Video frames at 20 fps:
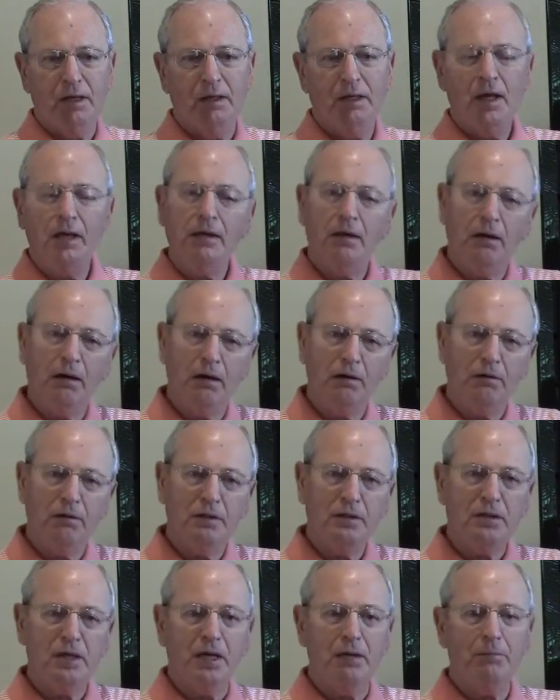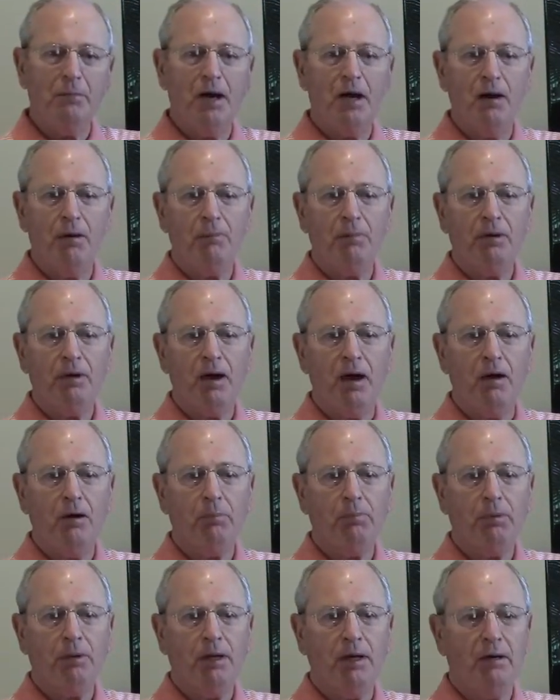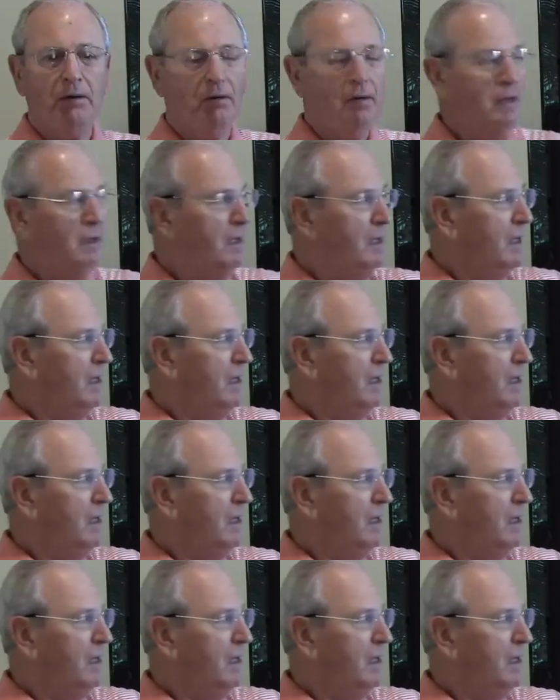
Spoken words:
And then the 110 mile per hour player,